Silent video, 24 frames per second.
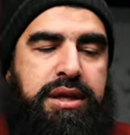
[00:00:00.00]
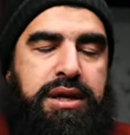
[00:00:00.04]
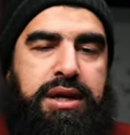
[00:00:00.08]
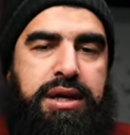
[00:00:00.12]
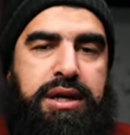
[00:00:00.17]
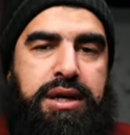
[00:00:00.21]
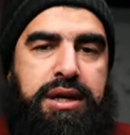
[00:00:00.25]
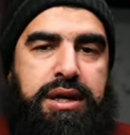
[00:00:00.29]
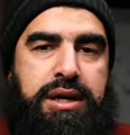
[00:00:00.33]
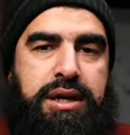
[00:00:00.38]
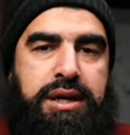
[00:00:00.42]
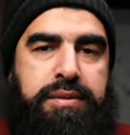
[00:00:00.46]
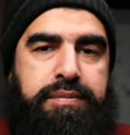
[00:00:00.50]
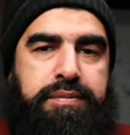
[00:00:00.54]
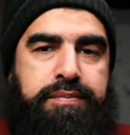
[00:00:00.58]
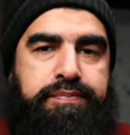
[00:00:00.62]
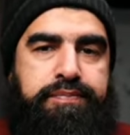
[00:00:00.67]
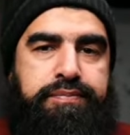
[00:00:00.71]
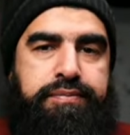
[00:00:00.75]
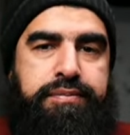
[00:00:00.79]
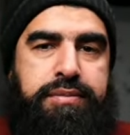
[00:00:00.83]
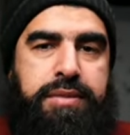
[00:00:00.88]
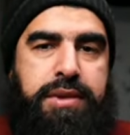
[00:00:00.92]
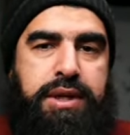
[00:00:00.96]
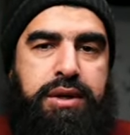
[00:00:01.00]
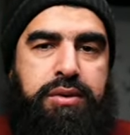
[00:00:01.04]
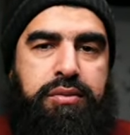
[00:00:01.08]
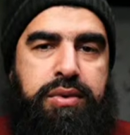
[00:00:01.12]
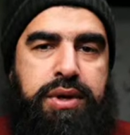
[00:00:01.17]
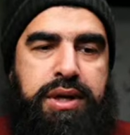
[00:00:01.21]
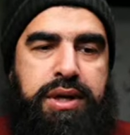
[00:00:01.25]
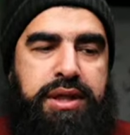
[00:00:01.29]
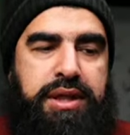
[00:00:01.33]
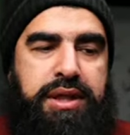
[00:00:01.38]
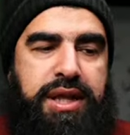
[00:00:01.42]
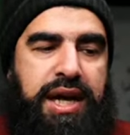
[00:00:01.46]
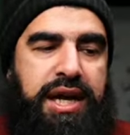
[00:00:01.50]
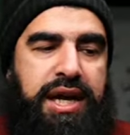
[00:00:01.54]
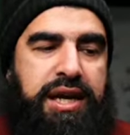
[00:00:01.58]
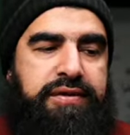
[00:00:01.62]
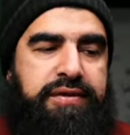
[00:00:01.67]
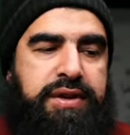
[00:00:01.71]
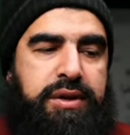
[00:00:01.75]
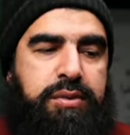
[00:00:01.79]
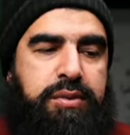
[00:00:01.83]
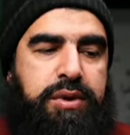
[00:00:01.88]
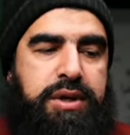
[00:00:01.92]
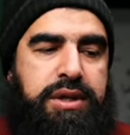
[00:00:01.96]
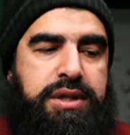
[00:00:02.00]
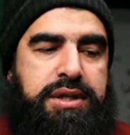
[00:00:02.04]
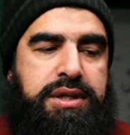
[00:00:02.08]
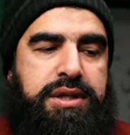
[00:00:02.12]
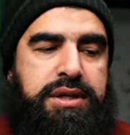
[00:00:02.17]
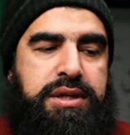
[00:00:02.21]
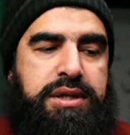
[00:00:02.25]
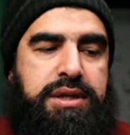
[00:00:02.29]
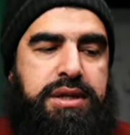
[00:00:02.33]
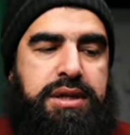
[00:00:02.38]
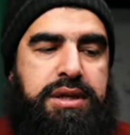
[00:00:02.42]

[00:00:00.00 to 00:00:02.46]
Uh, with Hanafi works.